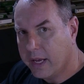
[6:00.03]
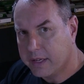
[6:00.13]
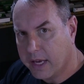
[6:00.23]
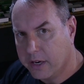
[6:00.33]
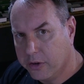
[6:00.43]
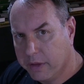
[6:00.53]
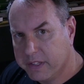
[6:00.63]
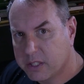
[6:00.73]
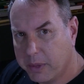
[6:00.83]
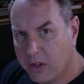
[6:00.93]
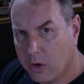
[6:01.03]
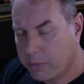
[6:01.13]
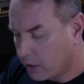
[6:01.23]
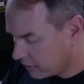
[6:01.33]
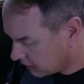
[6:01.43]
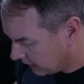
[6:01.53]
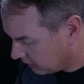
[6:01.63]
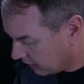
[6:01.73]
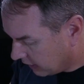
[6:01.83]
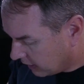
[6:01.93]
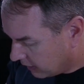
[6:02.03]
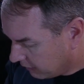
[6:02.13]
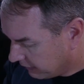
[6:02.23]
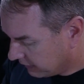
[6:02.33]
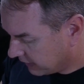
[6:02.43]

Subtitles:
ahead and kind of do it. And this will be the only part of the layout that